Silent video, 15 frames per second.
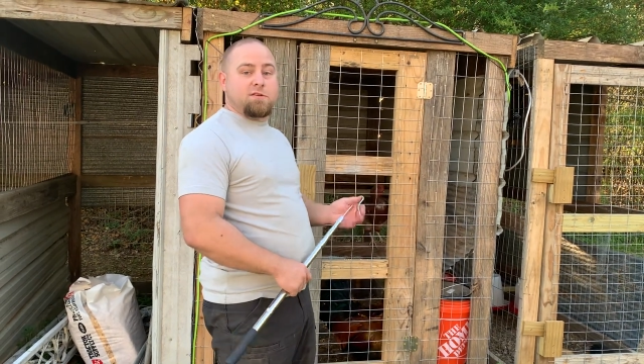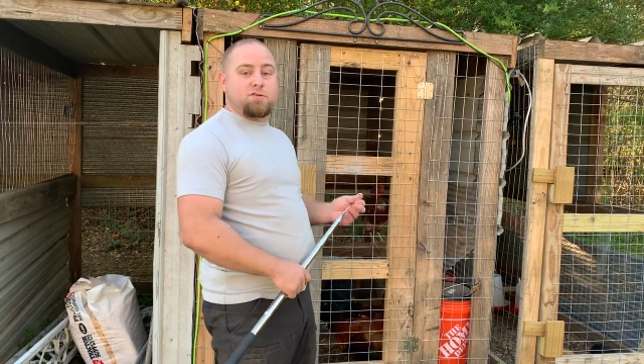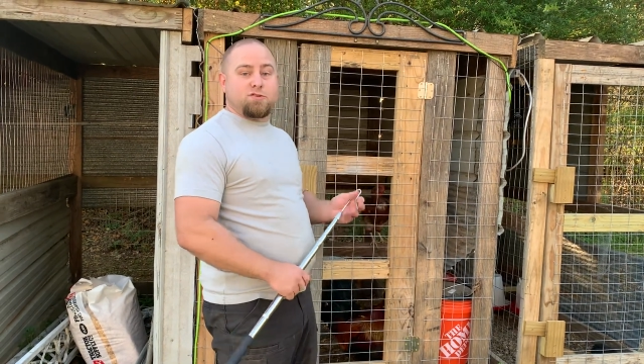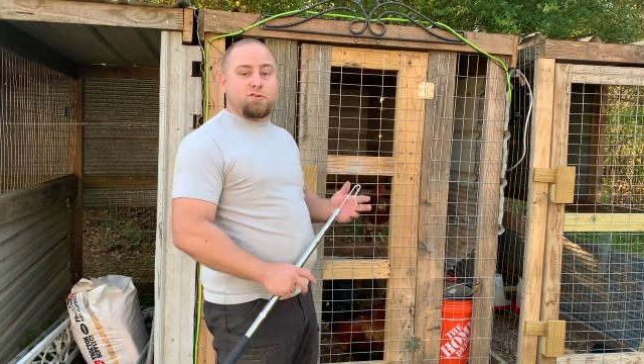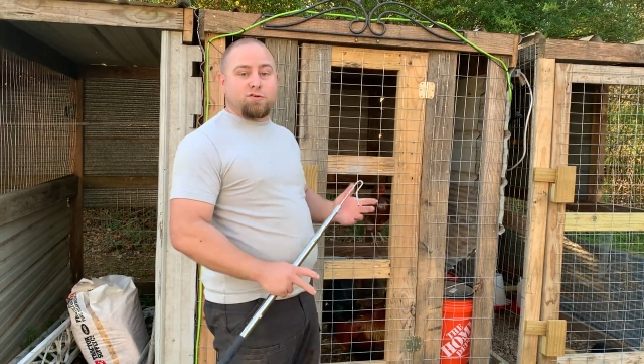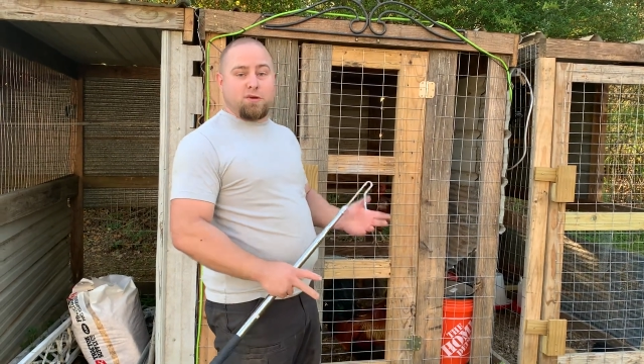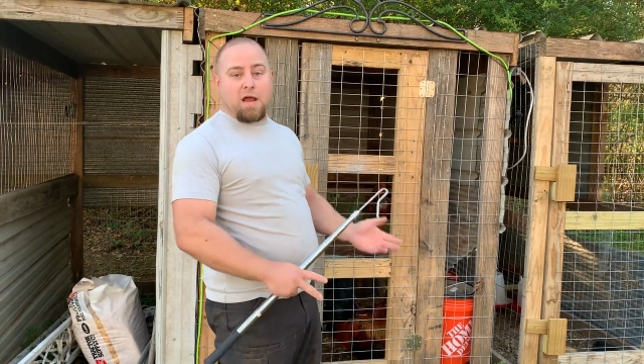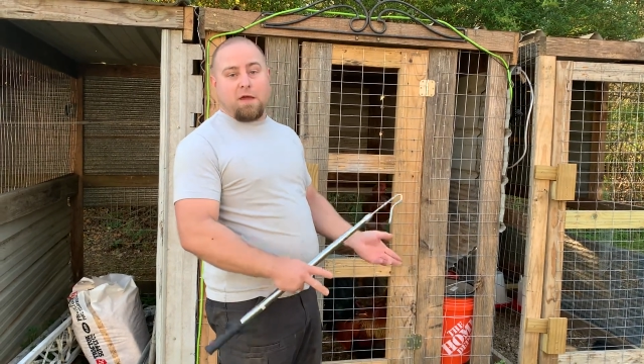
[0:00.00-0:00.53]
and
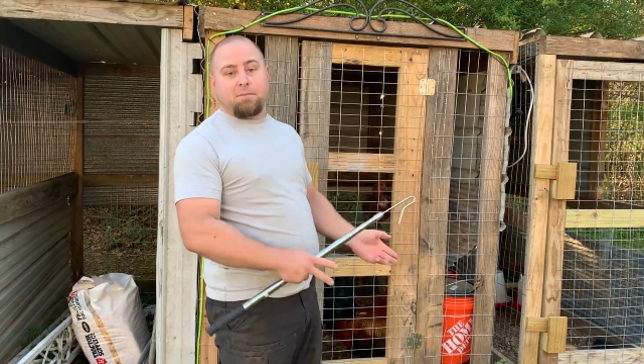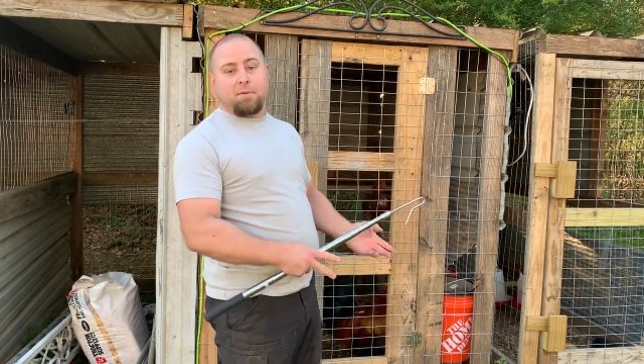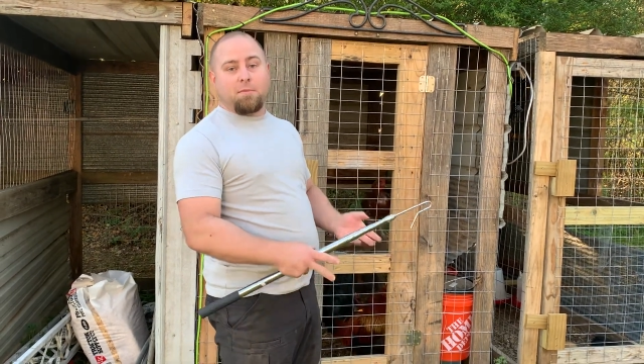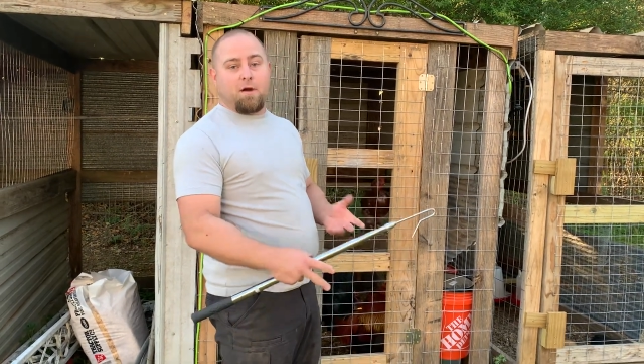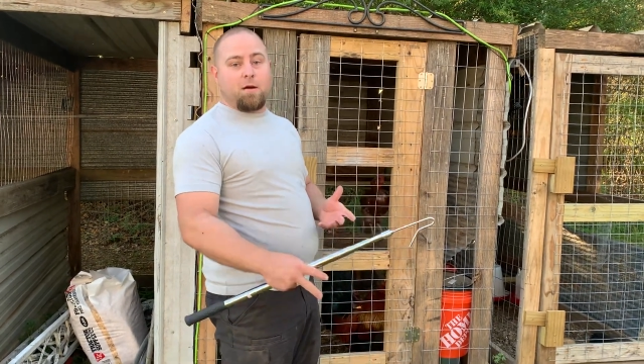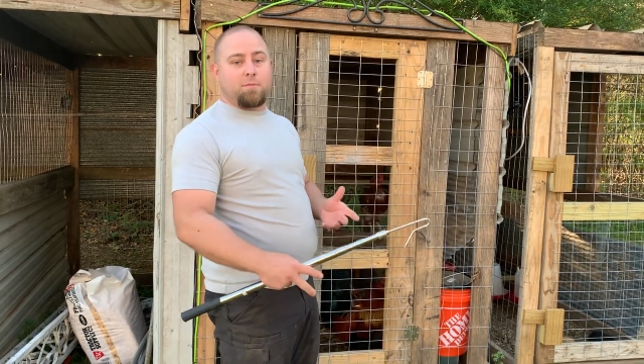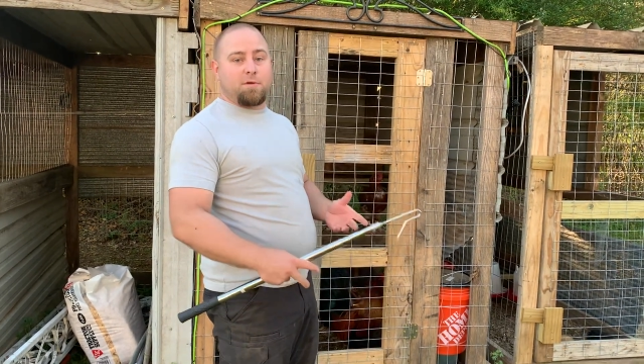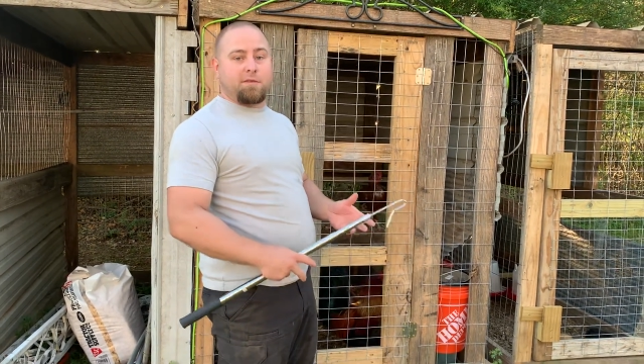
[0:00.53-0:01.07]
just grab him
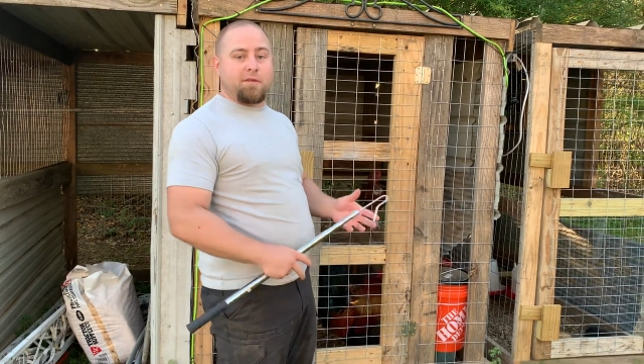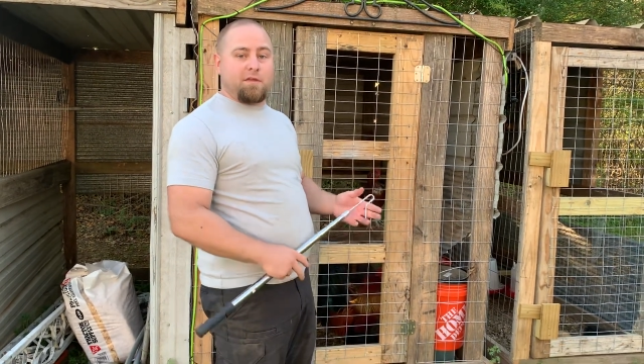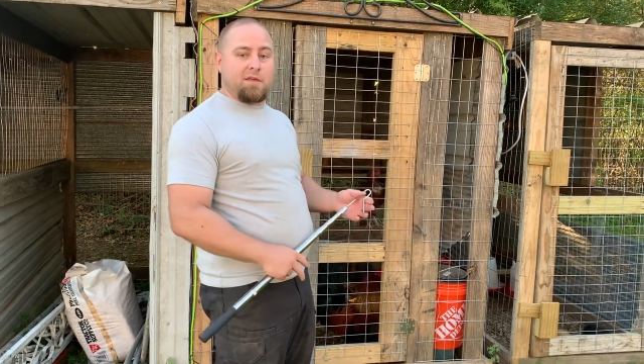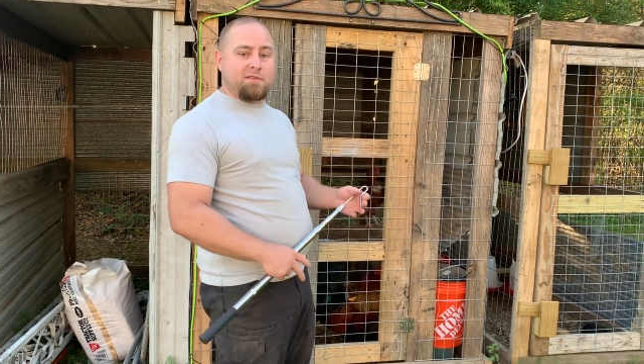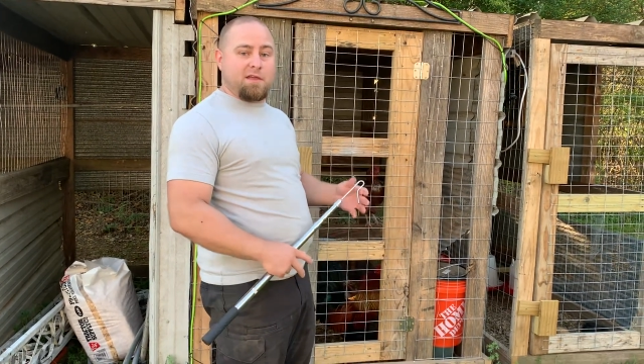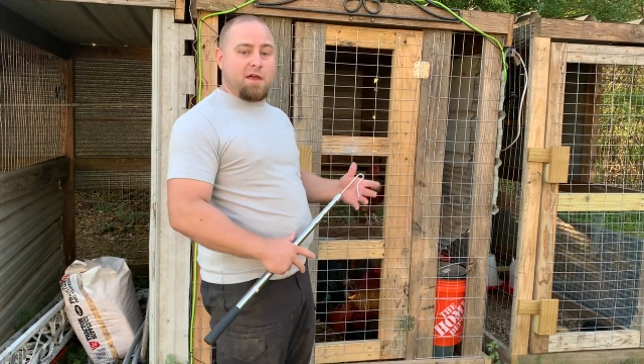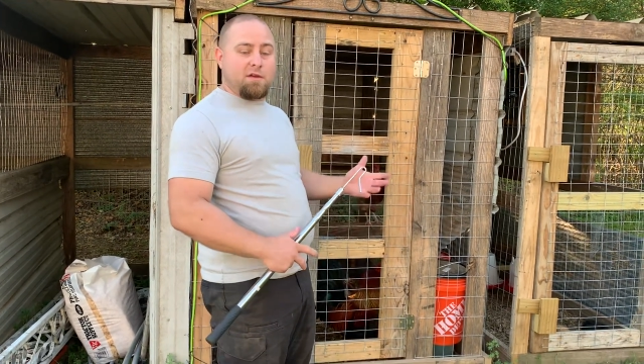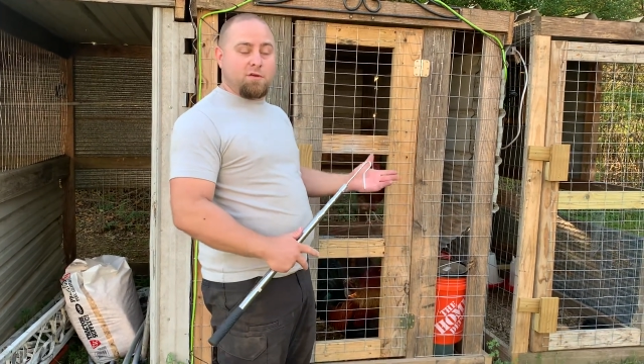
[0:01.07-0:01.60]
up or anything like
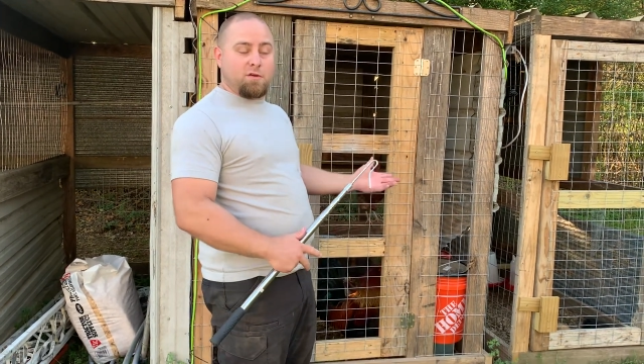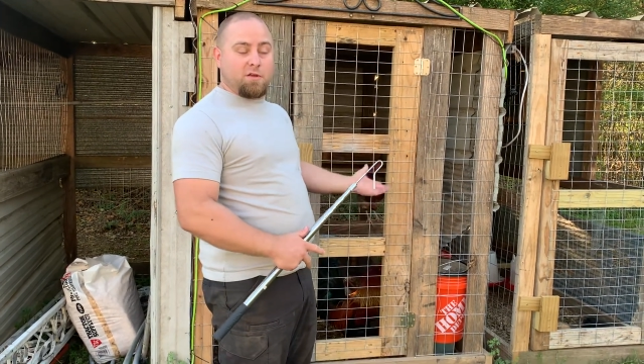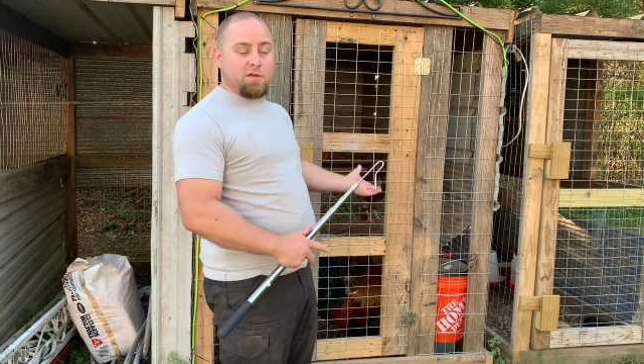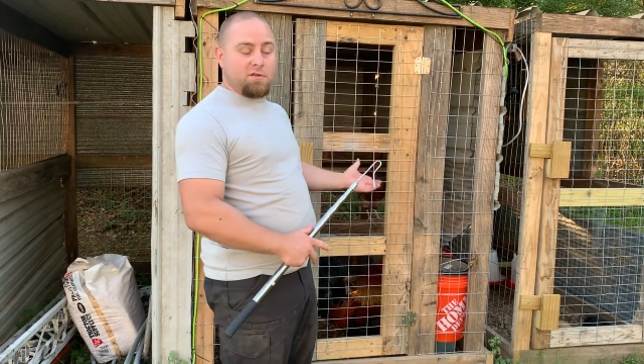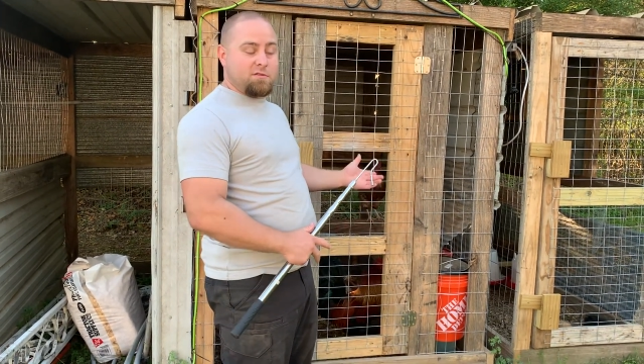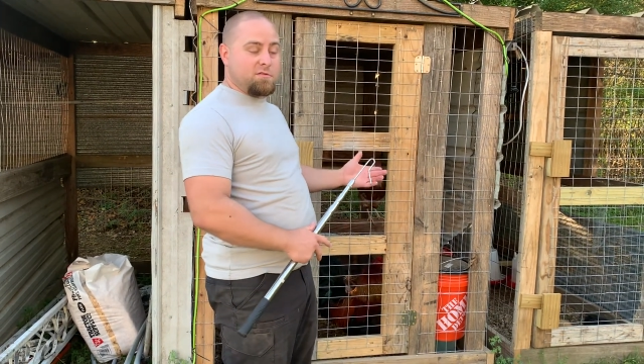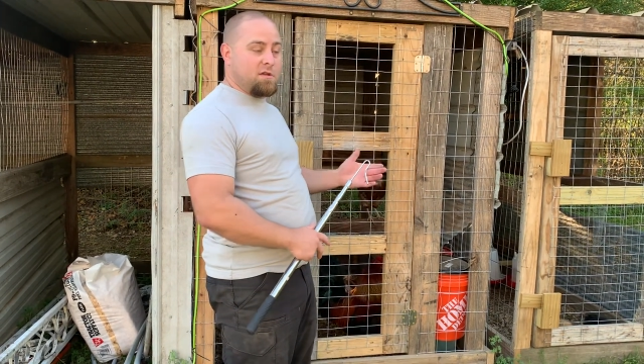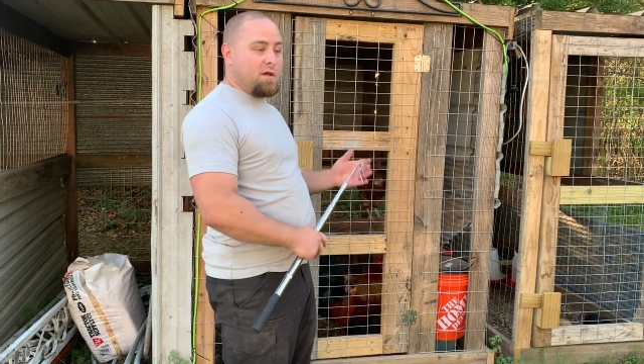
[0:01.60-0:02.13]
that due to
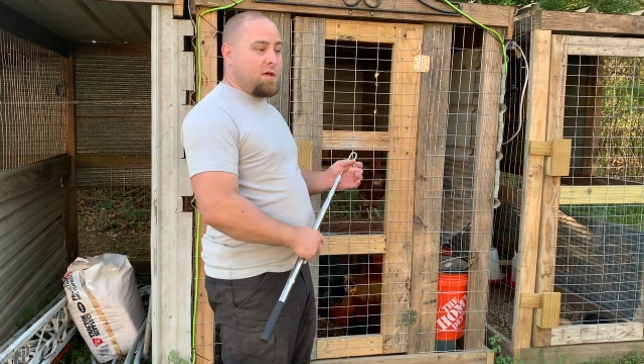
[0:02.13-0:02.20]
his